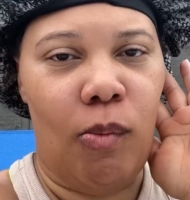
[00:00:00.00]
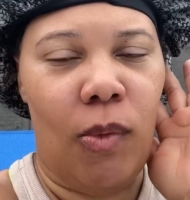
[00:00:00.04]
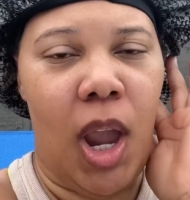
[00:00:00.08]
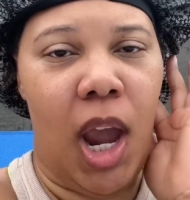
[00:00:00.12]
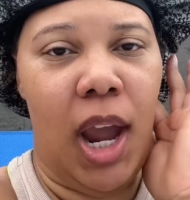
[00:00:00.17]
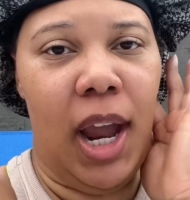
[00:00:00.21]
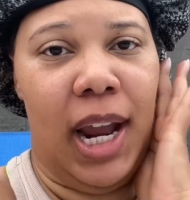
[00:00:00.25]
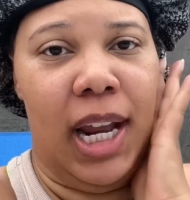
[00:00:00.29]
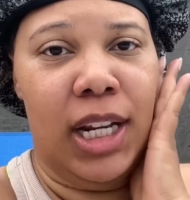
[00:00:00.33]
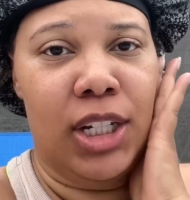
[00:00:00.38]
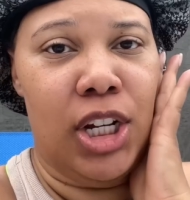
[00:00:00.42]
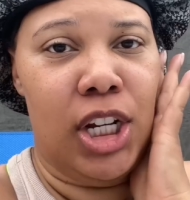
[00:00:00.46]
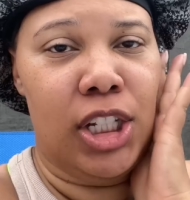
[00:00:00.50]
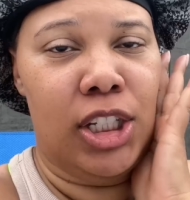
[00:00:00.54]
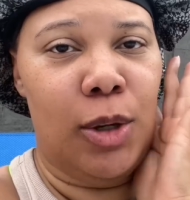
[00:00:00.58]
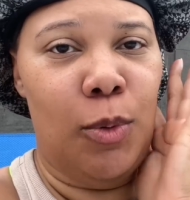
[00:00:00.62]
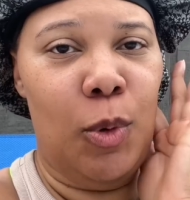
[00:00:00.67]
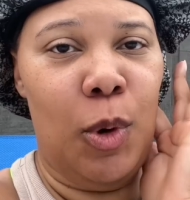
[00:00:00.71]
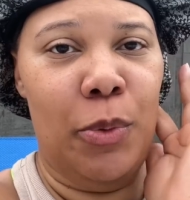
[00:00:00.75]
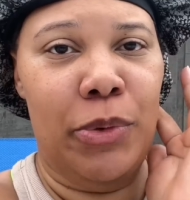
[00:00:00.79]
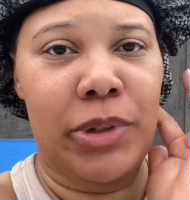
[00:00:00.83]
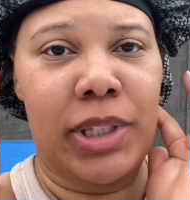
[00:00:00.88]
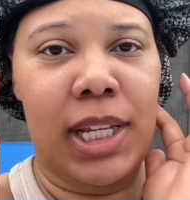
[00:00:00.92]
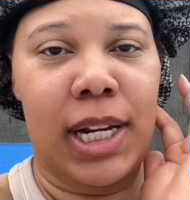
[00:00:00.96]
Alright y'all, so
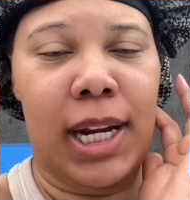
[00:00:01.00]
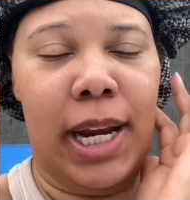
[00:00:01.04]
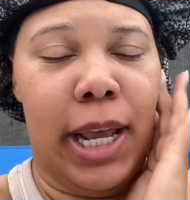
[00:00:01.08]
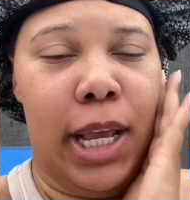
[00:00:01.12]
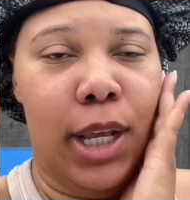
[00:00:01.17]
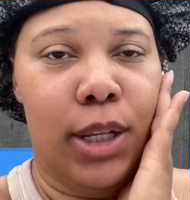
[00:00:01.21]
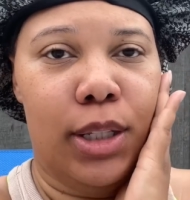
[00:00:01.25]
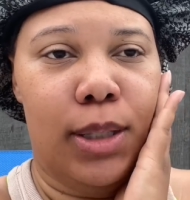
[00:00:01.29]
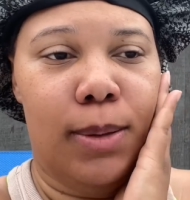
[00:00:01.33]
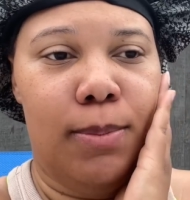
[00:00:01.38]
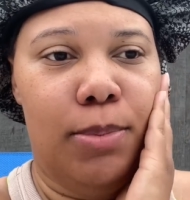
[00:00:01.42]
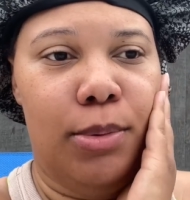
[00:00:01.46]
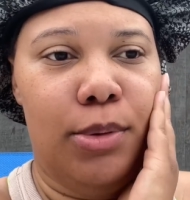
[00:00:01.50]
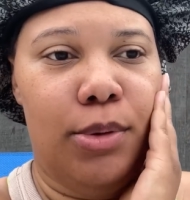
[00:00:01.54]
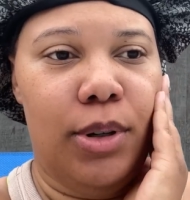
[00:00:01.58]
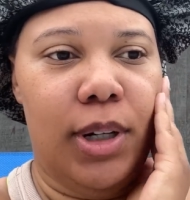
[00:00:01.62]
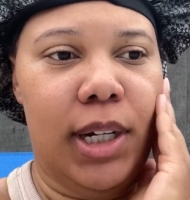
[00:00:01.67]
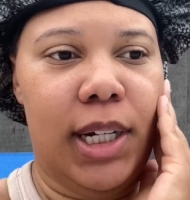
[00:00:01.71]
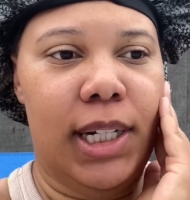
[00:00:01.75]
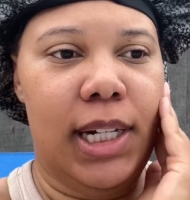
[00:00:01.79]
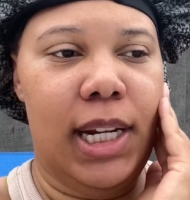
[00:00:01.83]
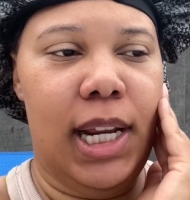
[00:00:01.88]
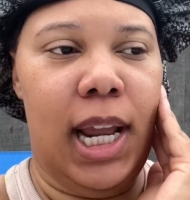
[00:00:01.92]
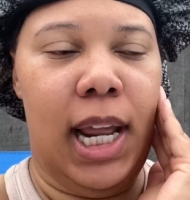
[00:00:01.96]
we was in the house
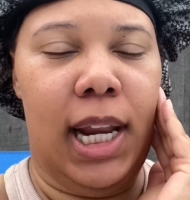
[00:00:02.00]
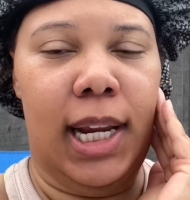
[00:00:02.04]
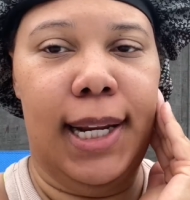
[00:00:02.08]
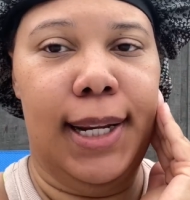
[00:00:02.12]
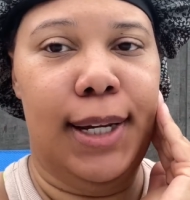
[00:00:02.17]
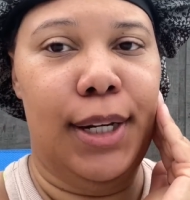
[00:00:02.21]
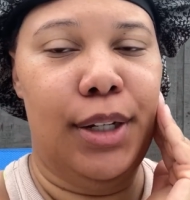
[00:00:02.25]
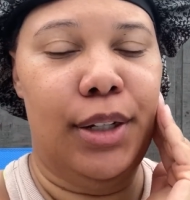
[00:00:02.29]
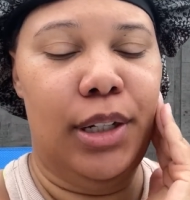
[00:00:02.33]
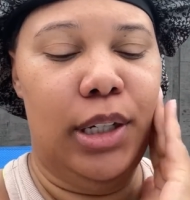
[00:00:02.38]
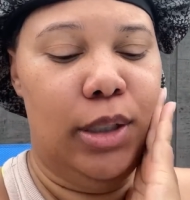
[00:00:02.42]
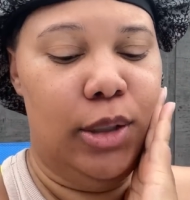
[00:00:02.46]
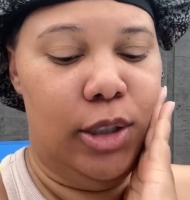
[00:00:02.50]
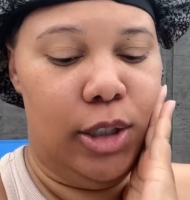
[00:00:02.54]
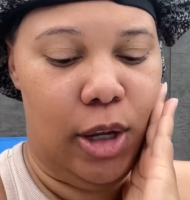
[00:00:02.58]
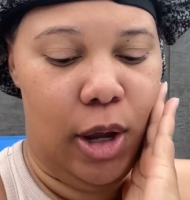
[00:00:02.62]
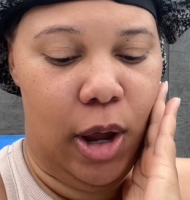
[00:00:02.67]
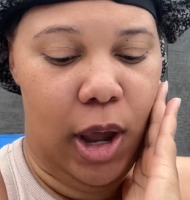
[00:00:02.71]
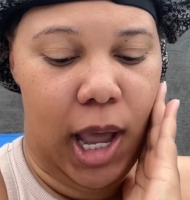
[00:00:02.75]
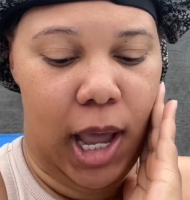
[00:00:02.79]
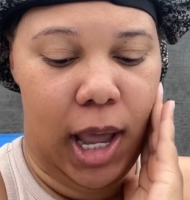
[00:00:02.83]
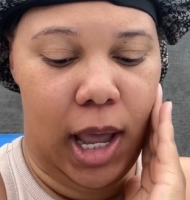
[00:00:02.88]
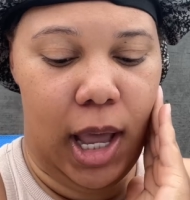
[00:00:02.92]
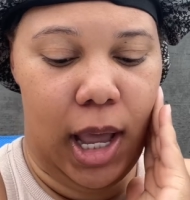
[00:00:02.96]
bored, didn't have nothing to do, so
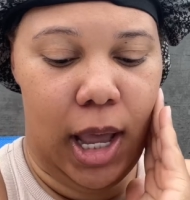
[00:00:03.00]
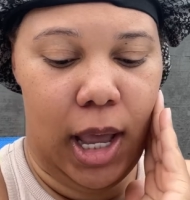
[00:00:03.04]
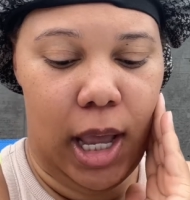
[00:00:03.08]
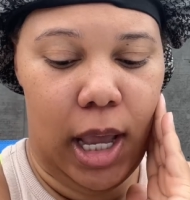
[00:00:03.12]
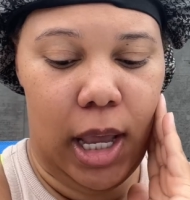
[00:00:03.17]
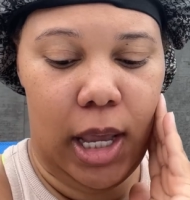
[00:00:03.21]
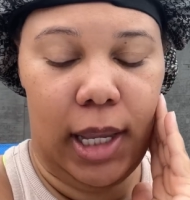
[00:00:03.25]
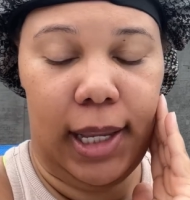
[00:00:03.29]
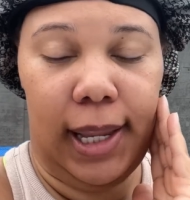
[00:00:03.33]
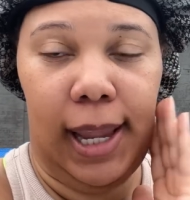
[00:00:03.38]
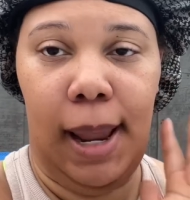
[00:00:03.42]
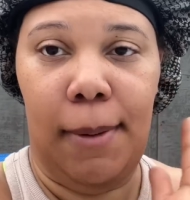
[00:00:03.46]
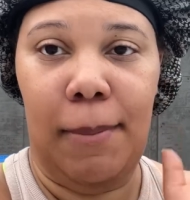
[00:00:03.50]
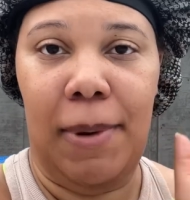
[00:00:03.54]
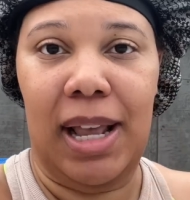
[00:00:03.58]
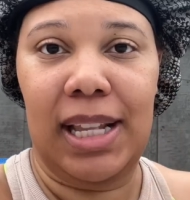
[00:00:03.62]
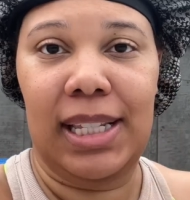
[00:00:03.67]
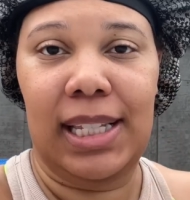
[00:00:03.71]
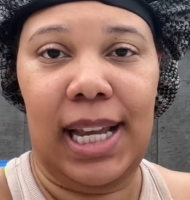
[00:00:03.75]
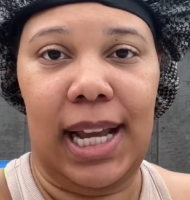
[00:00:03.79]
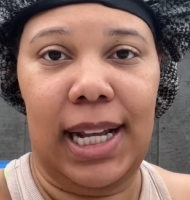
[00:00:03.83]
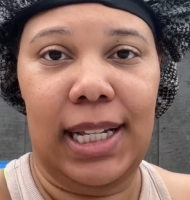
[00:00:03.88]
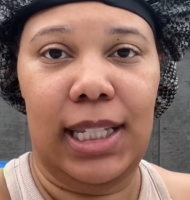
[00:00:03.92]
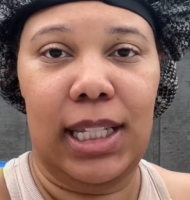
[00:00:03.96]
I came
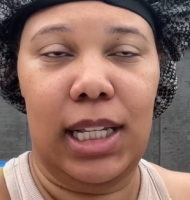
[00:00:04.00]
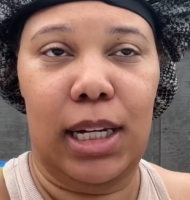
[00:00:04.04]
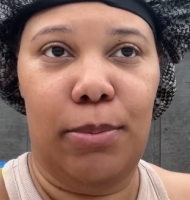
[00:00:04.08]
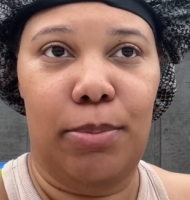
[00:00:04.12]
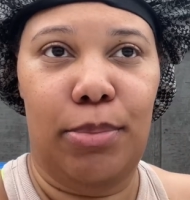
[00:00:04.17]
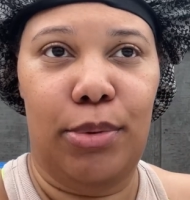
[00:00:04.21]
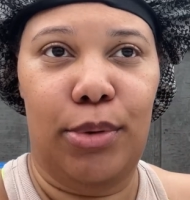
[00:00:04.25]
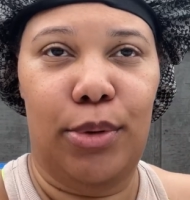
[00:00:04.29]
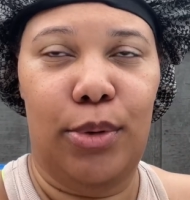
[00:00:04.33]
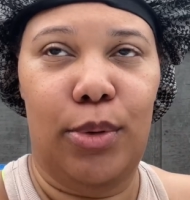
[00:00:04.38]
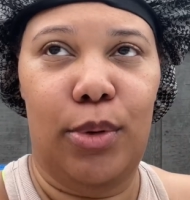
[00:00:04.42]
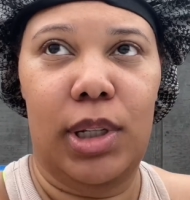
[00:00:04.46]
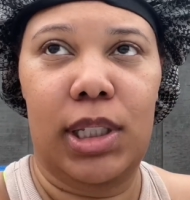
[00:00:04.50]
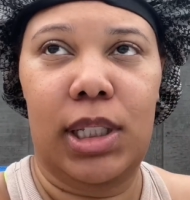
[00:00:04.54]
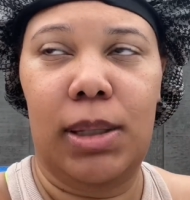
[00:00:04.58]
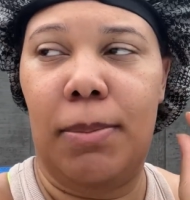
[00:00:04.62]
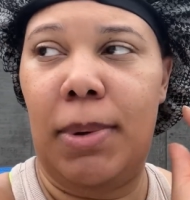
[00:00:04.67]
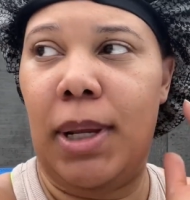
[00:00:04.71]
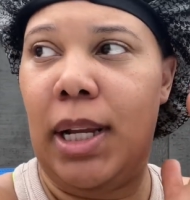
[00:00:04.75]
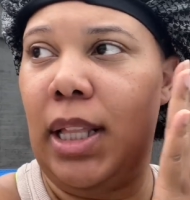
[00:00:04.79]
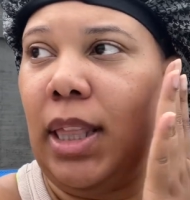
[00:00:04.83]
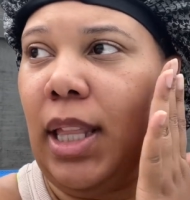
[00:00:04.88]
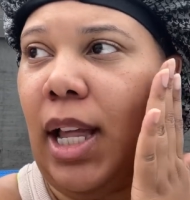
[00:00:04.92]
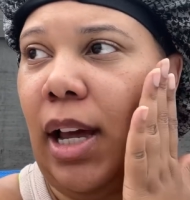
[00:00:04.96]
outside to the pool. It's a
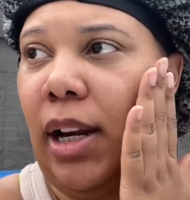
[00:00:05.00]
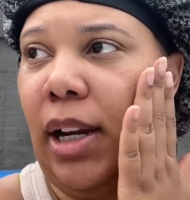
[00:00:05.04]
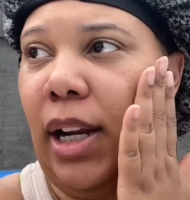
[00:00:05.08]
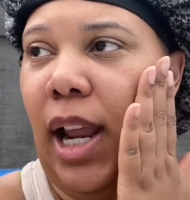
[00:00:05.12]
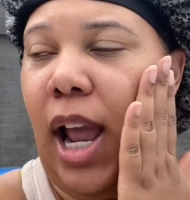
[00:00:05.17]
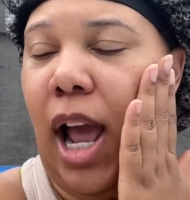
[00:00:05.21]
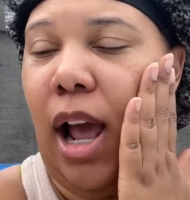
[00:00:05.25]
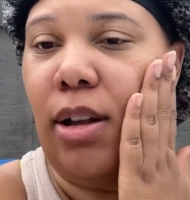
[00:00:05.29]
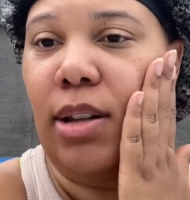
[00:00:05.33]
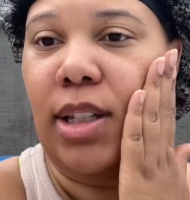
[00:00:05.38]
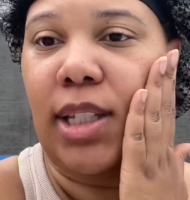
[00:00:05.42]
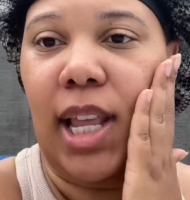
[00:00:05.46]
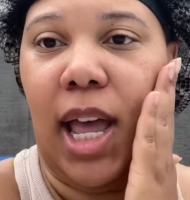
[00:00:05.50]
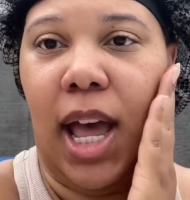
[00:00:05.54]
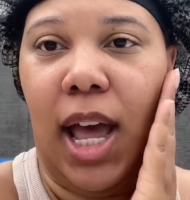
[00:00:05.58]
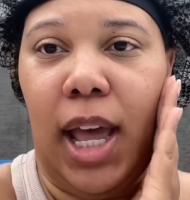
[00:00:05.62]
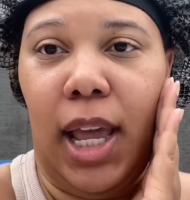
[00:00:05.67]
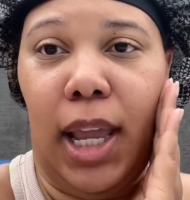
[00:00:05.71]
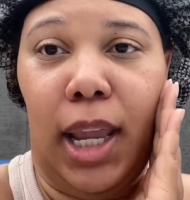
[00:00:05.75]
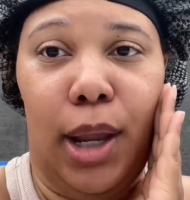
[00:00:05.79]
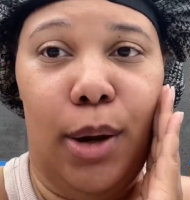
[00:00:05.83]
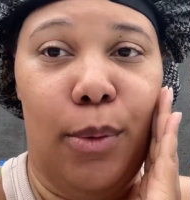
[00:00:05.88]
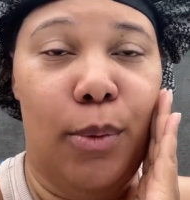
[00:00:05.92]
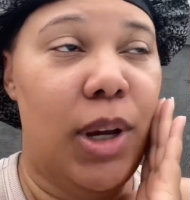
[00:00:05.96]
bit cloudy
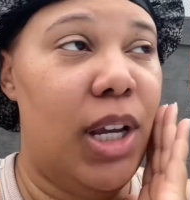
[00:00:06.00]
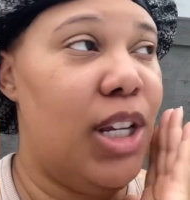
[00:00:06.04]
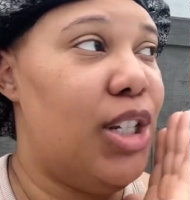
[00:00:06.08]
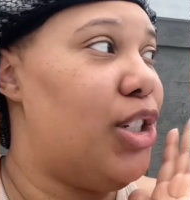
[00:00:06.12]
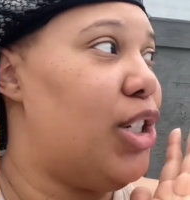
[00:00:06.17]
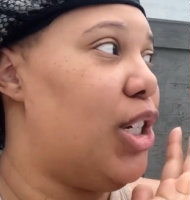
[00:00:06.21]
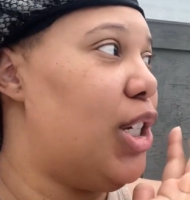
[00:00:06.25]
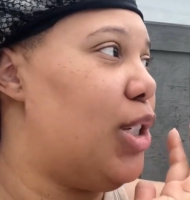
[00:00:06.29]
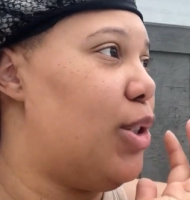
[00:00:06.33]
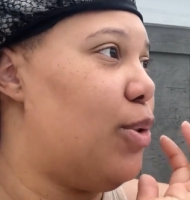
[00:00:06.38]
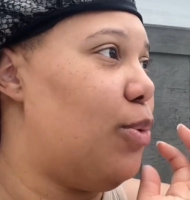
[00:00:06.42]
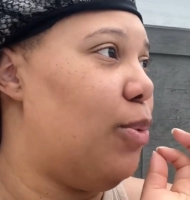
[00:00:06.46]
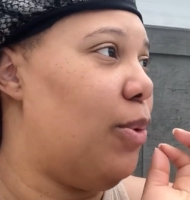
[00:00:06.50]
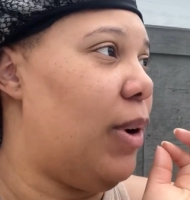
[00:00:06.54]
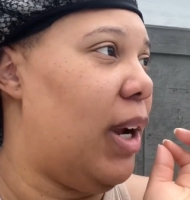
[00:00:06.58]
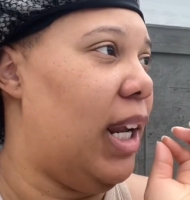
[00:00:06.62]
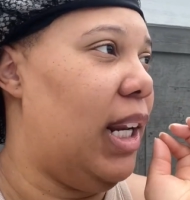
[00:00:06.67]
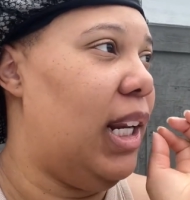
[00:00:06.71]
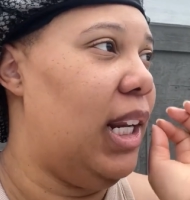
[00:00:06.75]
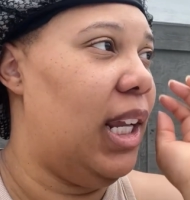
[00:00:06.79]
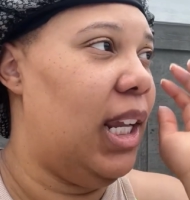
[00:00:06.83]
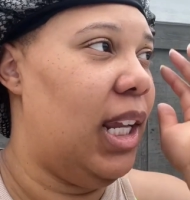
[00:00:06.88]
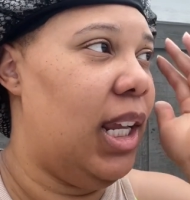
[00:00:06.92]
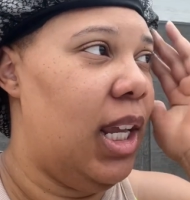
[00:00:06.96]
outside. It was just
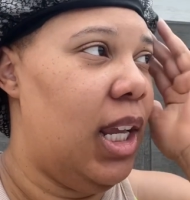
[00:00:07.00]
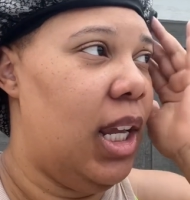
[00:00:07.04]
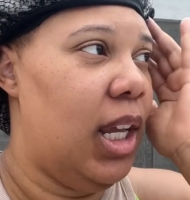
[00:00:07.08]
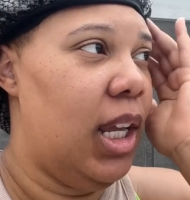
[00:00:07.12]
raining.